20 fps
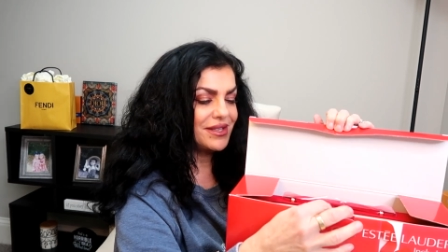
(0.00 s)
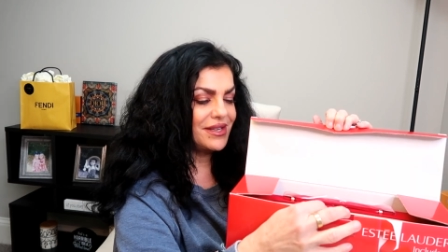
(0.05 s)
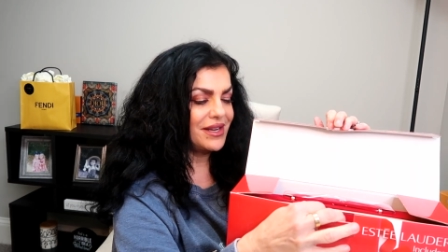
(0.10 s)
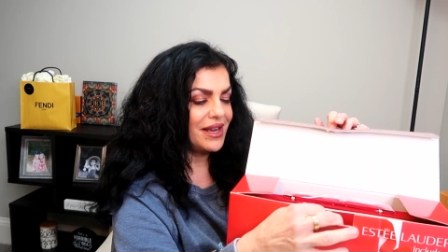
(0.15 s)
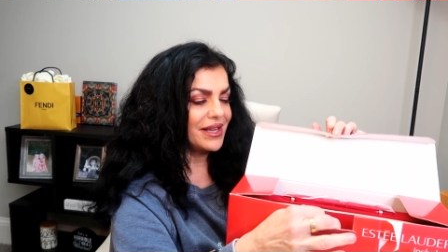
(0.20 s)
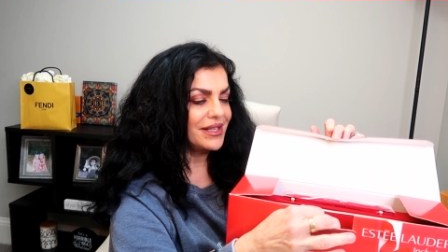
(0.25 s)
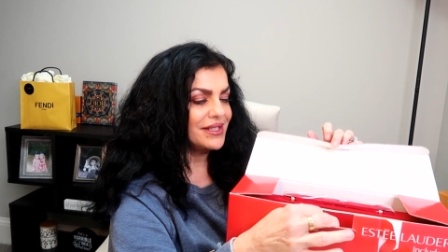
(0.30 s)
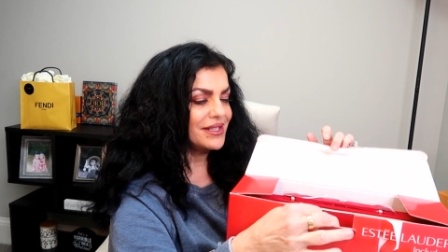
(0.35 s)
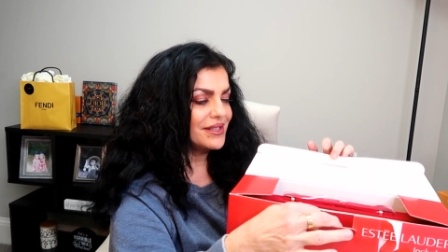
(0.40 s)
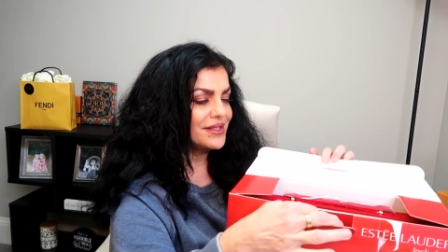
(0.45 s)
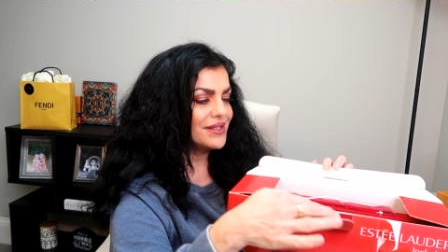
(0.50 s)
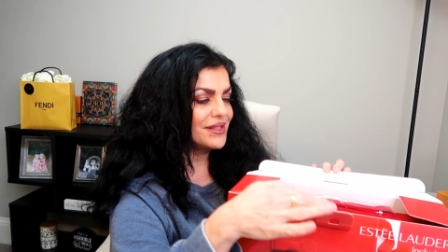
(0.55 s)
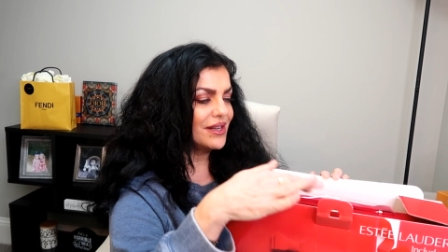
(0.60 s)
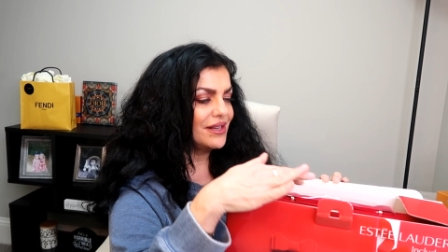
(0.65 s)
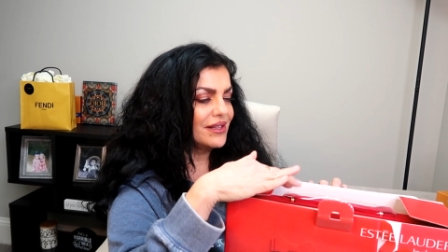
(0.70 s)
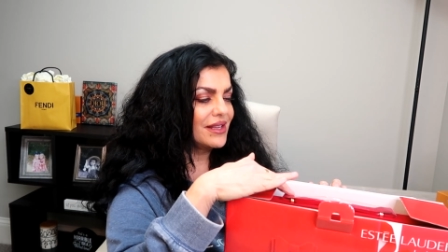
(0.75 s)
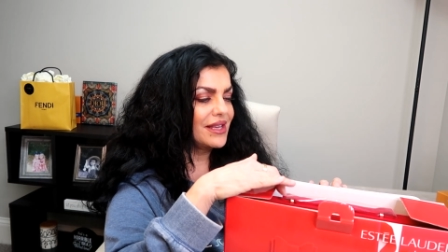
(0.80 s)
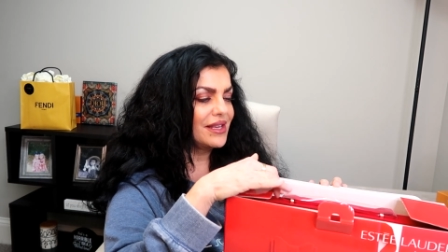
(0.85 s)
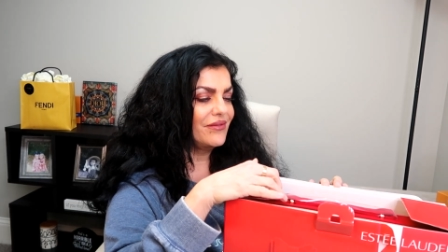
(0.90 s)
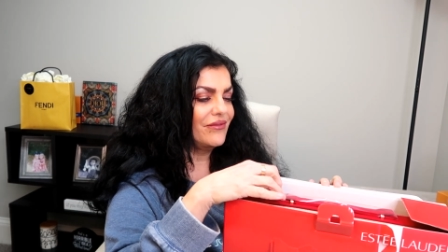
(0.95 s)
It's the nicest
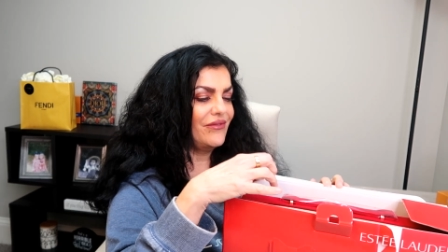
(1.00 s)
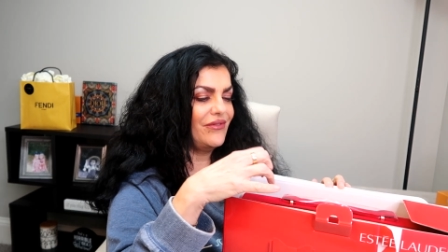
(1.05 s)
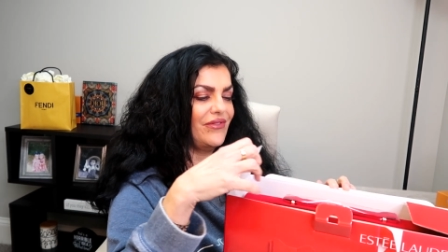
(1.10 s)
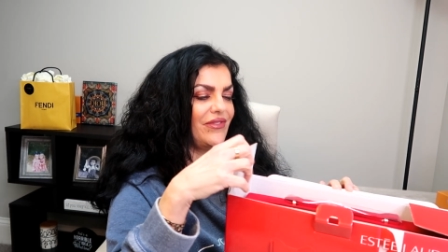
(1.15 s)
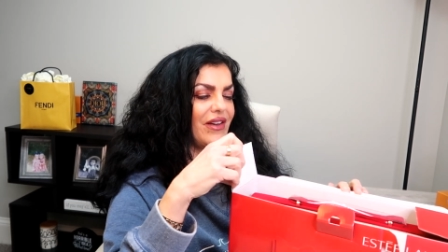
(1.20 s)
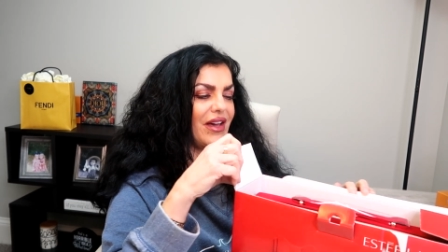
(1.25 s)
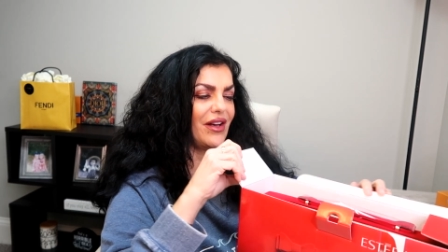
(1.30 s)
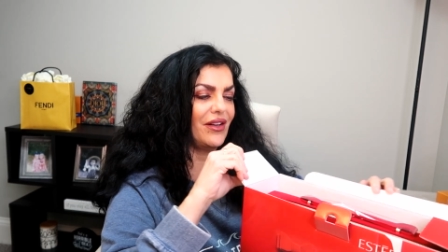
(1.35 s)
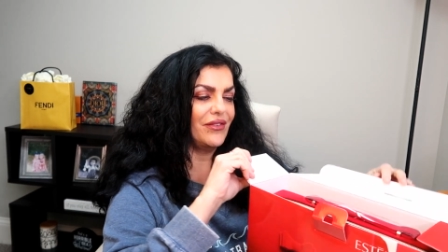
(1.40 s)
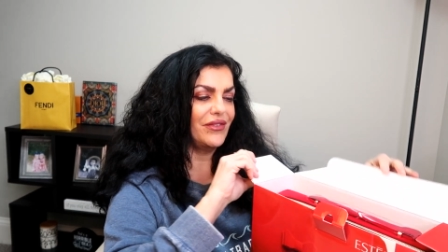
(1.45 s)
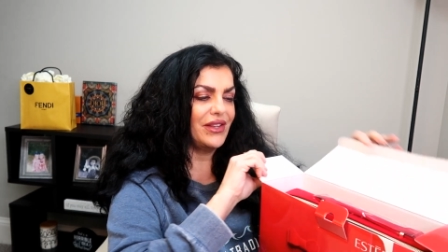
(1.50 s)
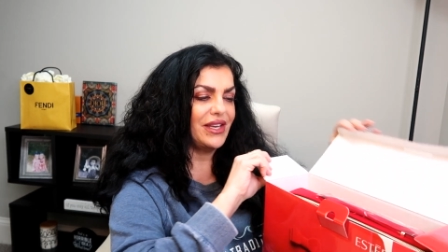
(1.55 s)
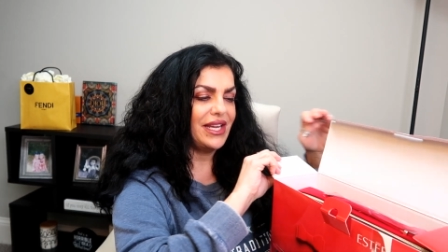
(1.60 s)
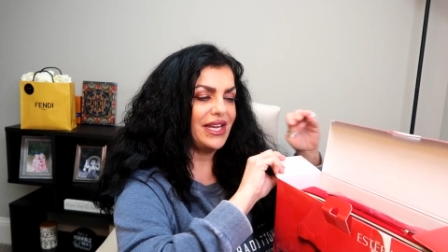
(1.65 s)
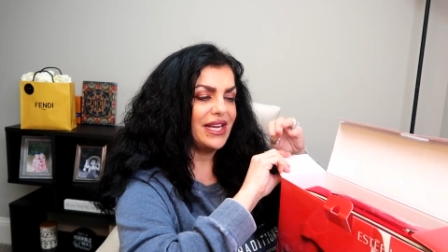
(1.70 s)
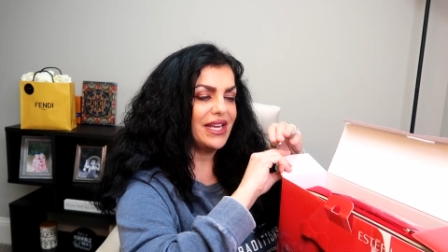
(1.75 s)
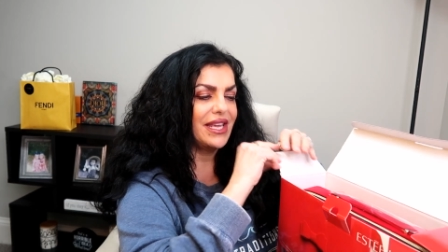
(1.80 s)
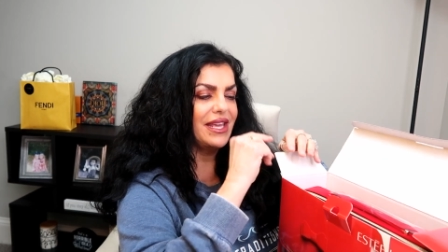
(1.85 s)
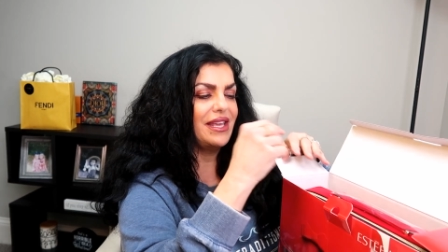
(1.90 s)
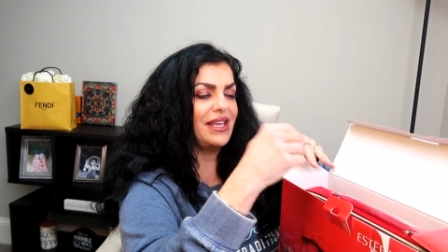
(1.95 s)
little
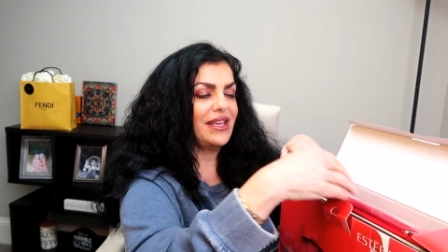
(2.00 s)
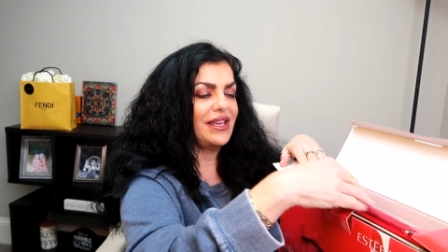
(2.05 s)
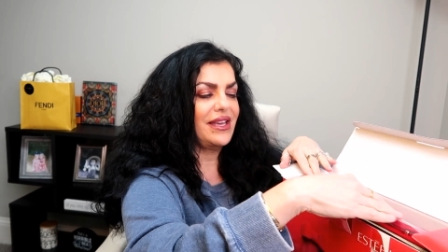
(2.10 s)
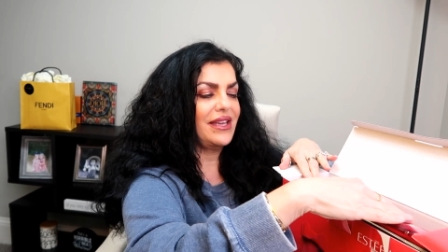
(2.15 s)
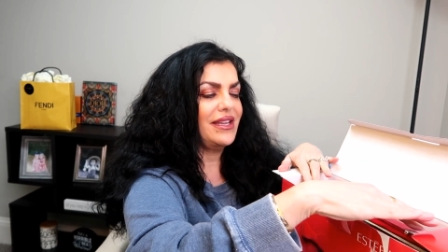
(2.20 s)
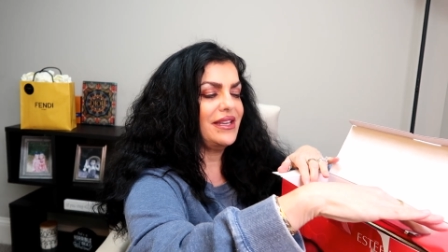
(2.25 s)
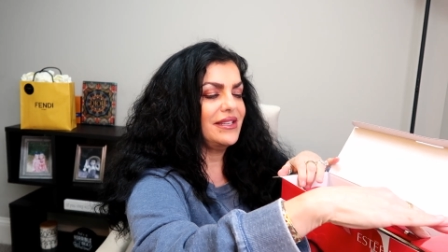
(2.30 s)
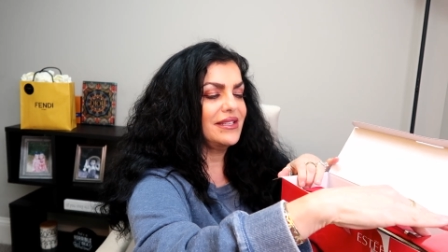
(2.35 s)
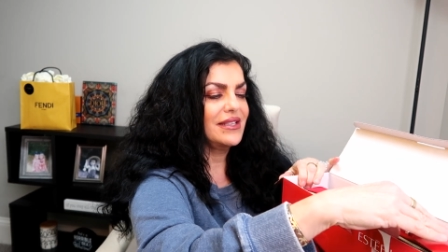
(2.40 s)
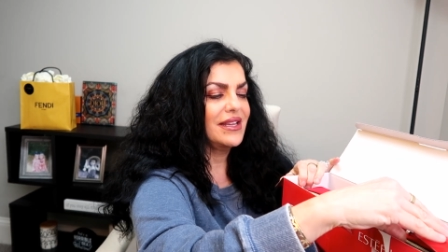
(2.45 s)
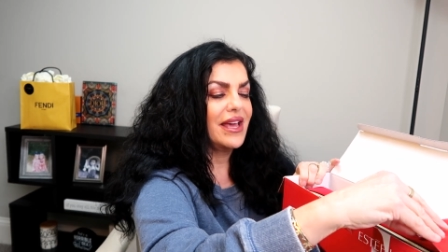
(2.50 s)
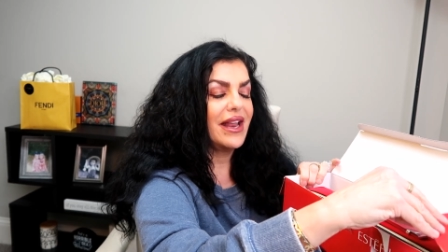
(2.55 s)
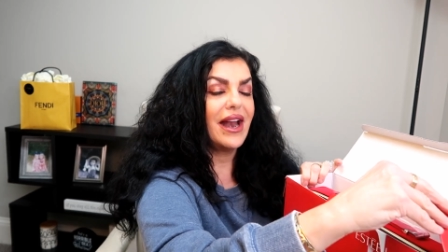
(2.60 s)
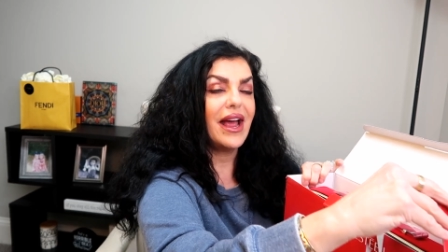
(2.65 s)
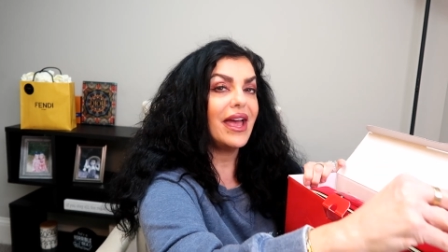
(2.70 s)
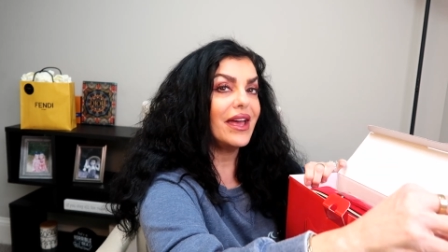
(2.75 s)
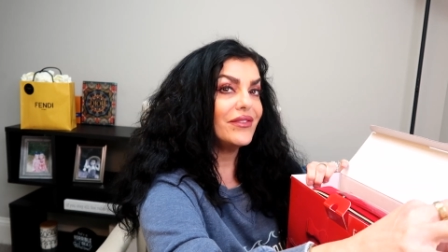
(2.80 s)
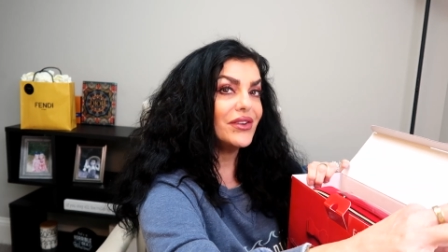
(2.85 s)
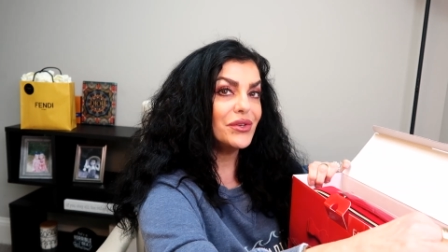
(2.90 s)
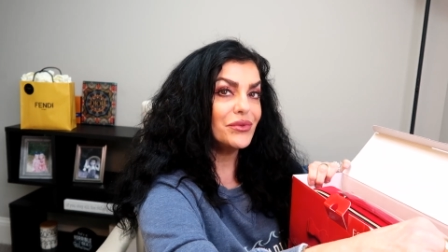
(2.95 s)
velvety kit,
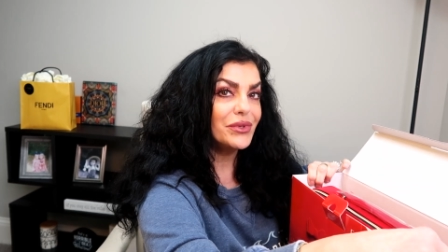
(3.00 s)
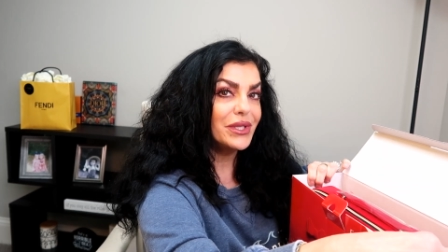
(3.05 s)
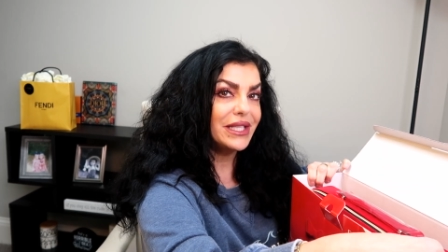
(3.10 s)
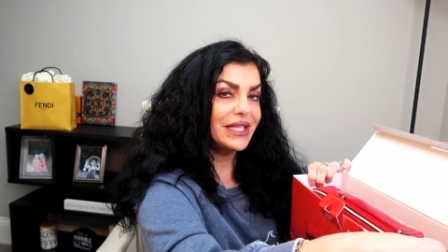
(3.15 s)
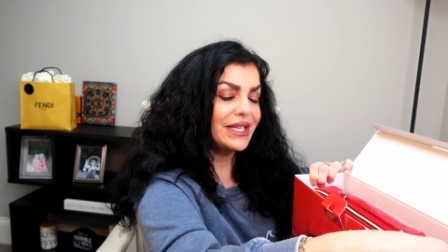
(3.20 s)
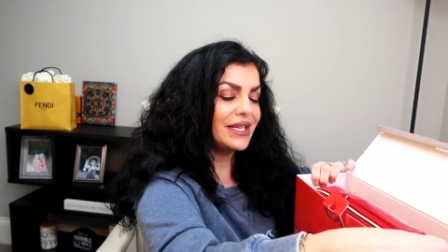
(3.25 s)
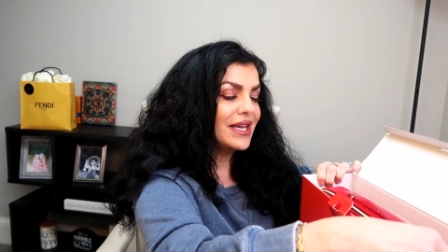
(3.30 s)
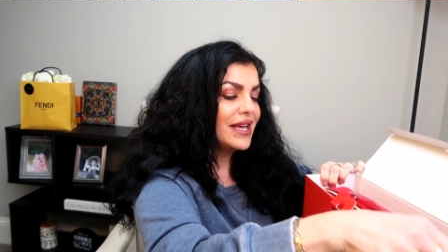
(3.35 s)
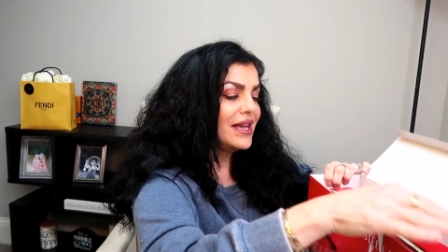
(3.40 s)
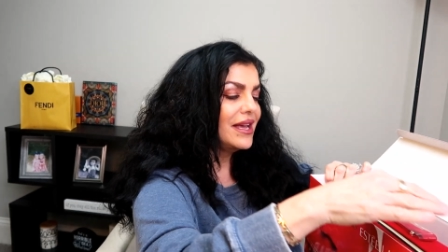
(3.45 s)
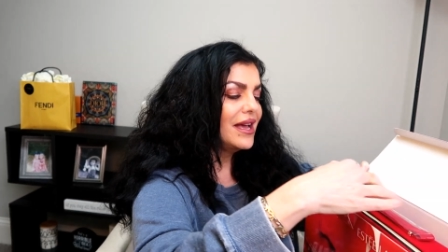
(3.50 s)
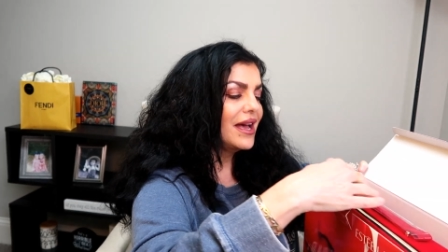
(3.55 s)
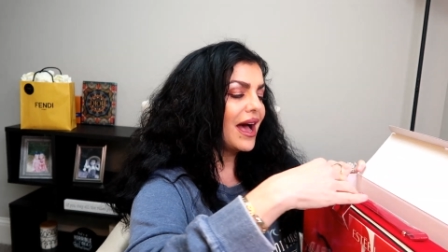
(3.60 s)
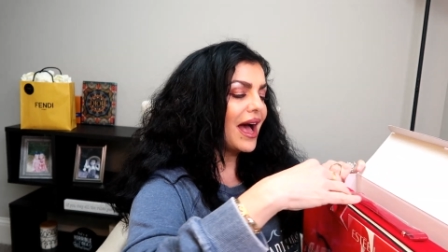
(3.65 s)
and I haven't really,